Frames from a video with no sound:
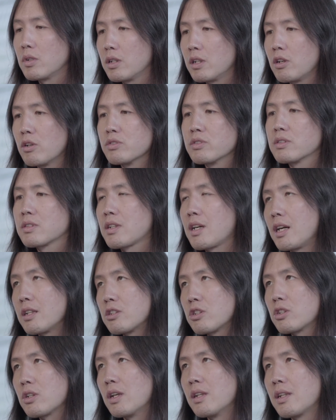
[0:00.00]
here's a
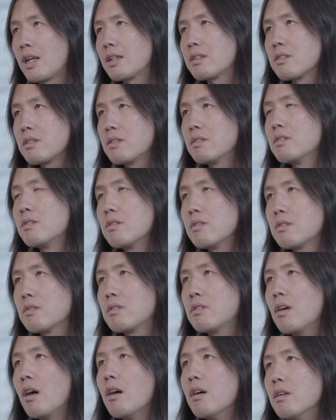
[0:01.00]
sketch and that's
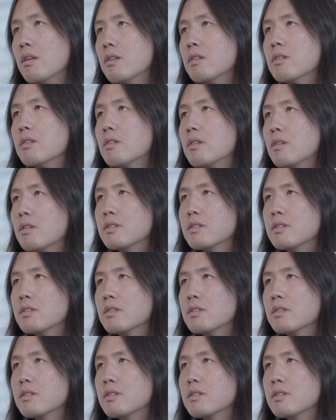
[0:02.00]
done.